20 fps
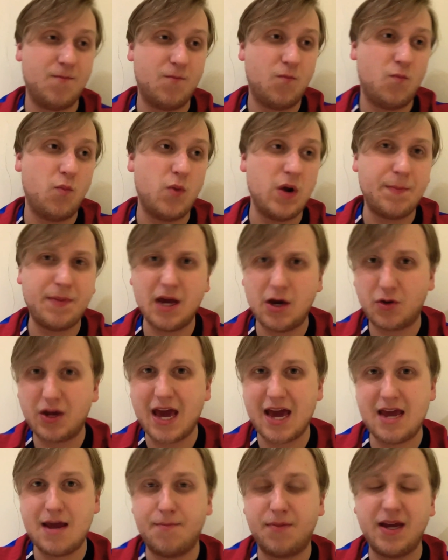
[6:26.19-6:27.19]
we'd be
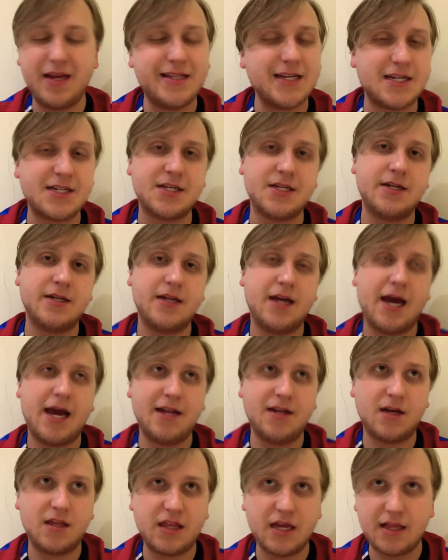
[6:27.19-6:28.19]
okay, but he doesn't. And
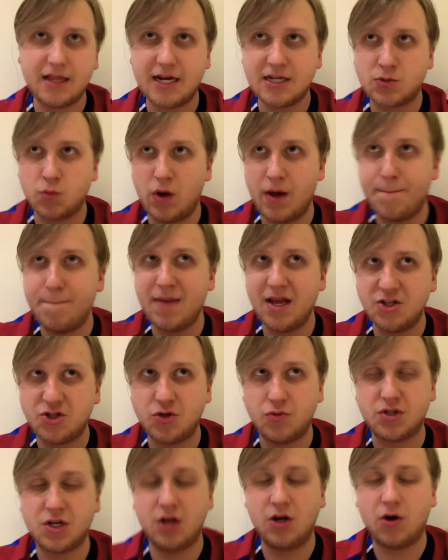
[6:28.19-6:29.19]
I think that's where
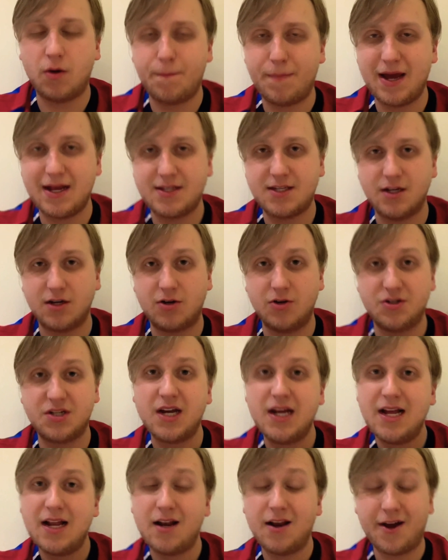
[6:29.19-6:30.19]
Mitchell's a lot better, because
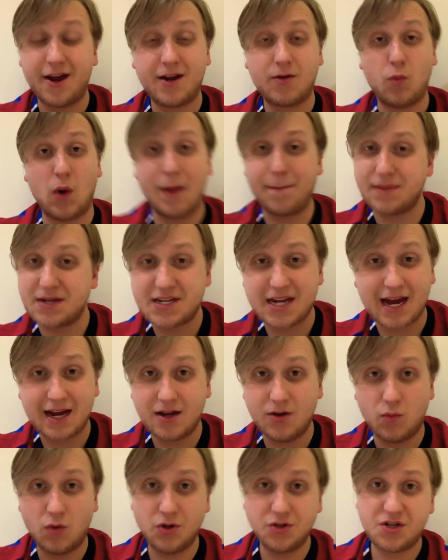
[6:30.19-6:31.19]
like Wan-Bissaka
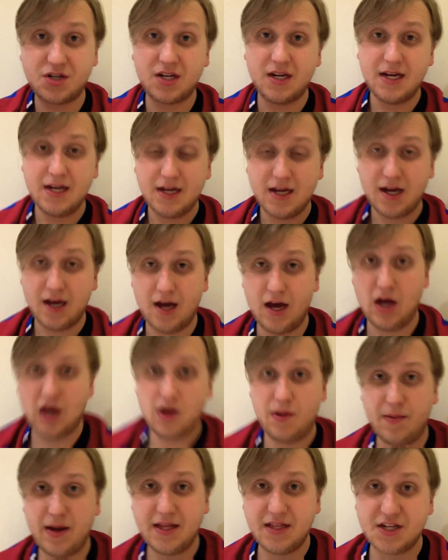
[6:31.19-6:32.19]
was
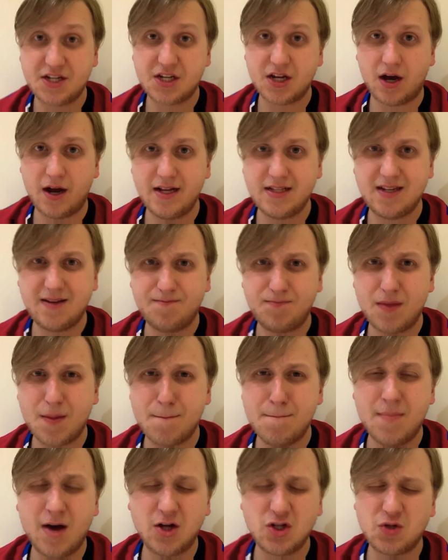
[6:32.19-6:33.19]
in the side,
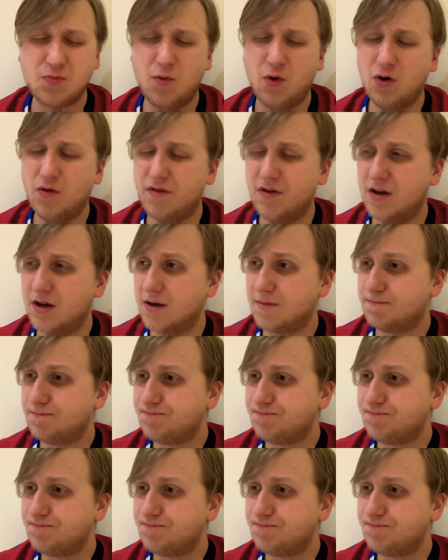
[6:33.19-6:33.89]
much more of a...